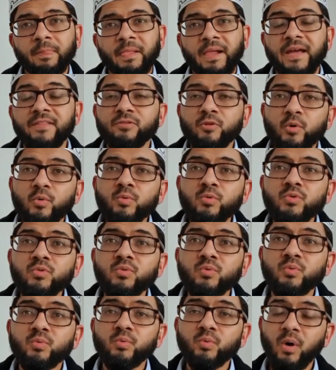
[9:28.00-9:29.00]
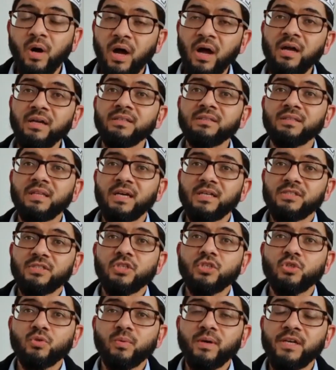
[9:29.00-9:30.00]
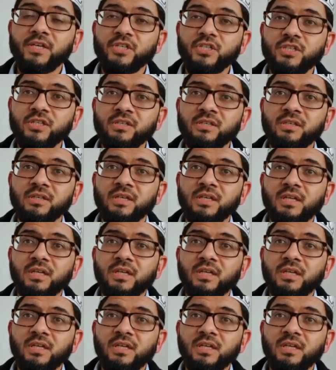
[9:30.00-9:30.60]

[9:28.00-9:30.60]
And those who are in that situation,